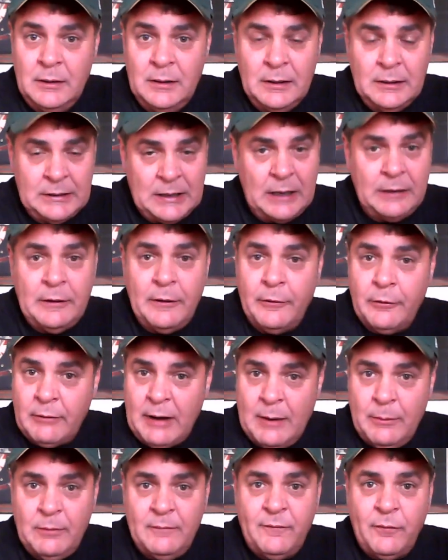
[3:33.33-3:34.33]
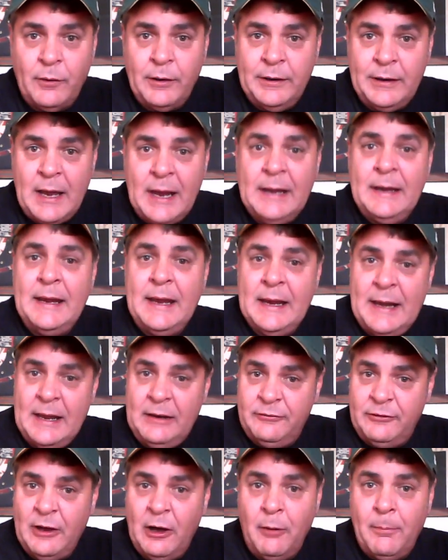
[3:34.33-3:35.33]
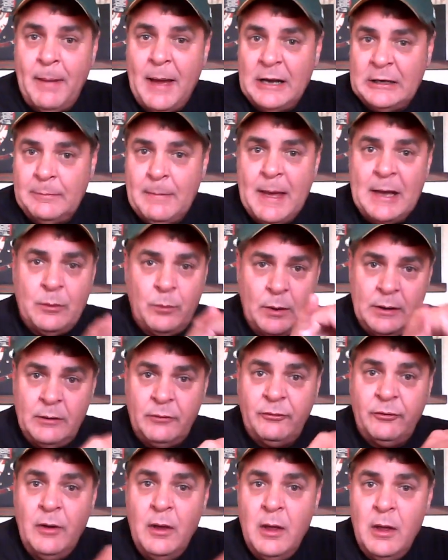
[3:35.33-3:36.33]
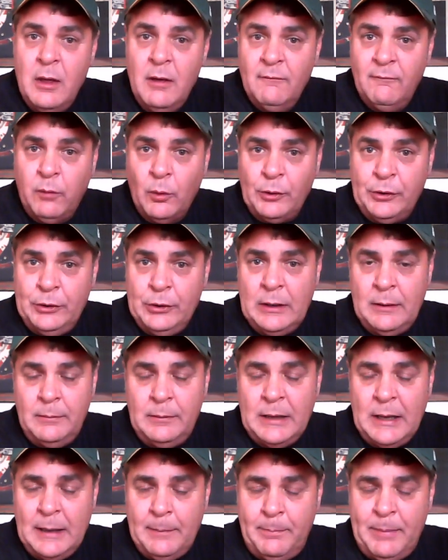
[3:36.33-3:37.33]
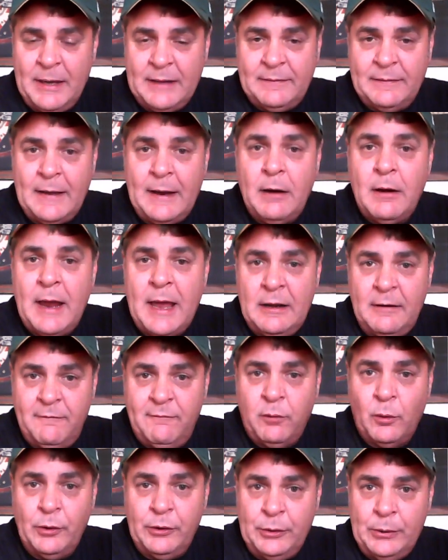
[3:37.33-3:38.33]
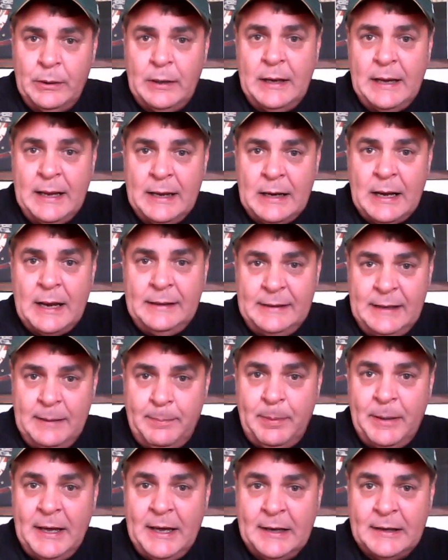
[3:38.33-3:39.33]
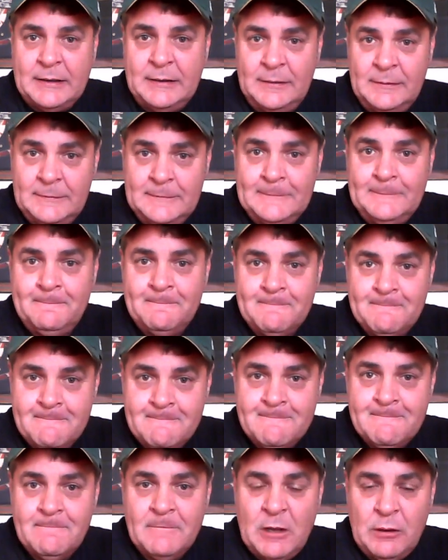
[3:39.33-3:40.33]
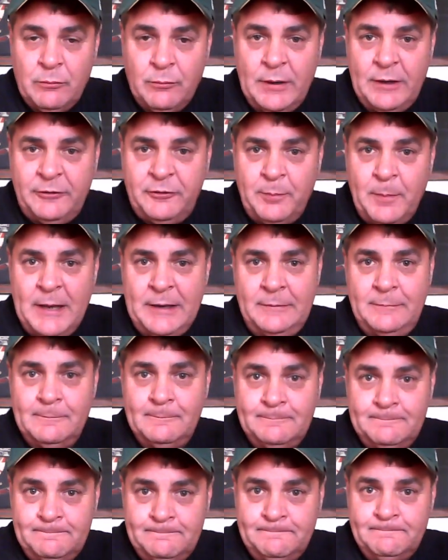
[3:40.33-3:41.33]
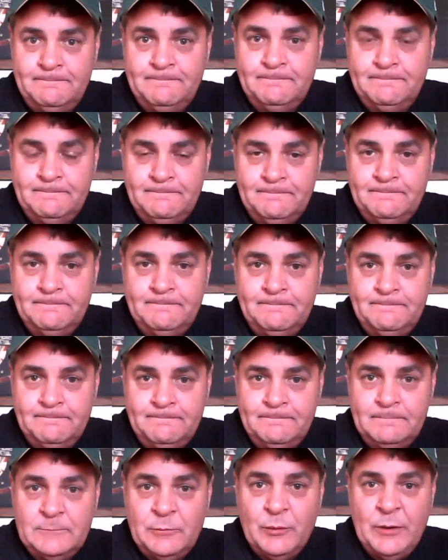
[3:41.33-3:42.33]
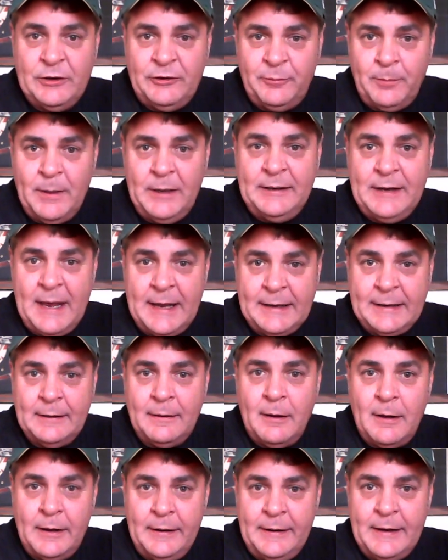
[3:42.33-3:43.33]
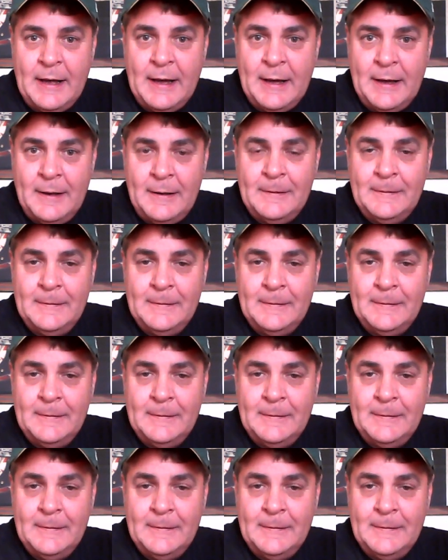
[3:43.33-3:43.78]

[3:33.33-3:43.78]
Got another great one for you tonight. NHL, back-to-back winners. 4-unit pick there and a 4-unit NIT pick. Richmond. Richmond taking on